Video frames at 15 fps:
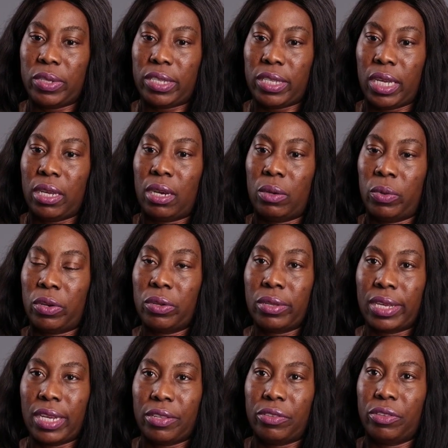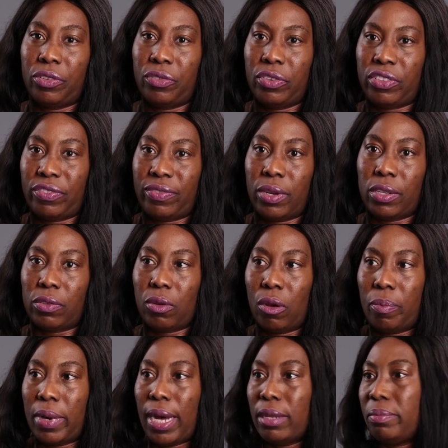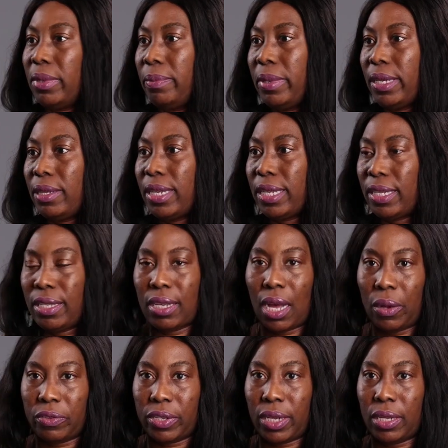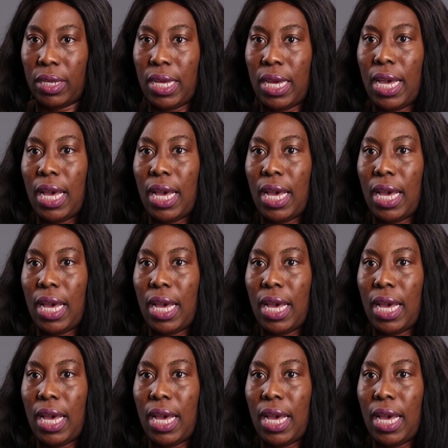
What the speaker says: we say we're going to get to the reservoir top at maybe 13,000,